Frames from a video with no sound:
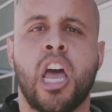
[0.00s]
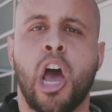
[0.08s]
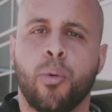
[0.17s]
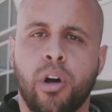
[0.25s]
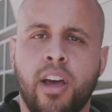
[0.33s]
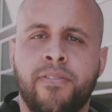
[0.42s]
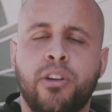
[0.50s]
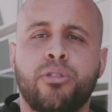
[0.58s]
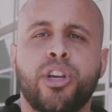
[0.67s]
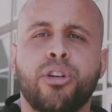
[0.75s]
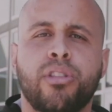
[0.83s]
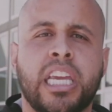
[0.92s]
Well, if you
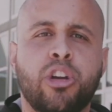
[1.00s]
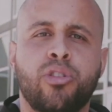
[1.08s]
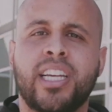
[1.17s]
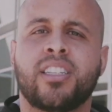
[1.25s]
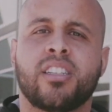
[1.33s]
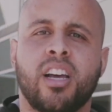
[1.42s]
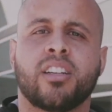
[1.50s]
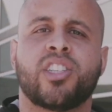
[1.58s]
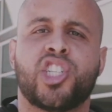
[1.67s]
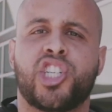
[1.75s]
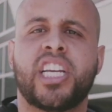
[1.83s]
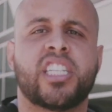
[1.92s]
do, then you need to talk to
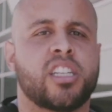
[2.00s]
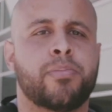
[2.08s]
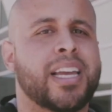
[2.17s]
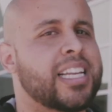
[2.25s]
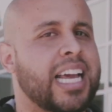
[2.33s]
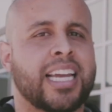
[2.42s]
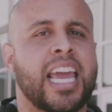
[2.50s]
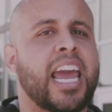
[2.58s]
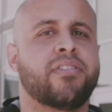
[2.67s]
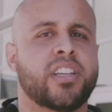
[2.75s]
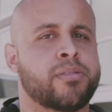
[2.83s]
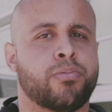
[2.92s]
Jesus because I gave
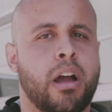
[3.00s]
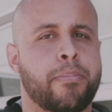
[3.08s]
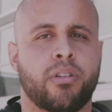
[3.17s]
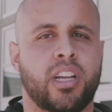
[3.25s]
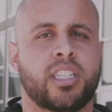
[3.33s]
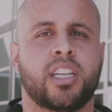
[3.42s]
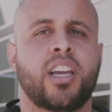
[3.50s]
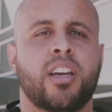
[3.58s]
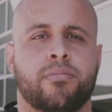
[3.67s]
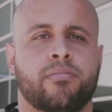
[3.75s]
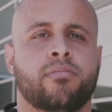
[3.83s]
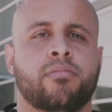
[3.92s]
this property to him.'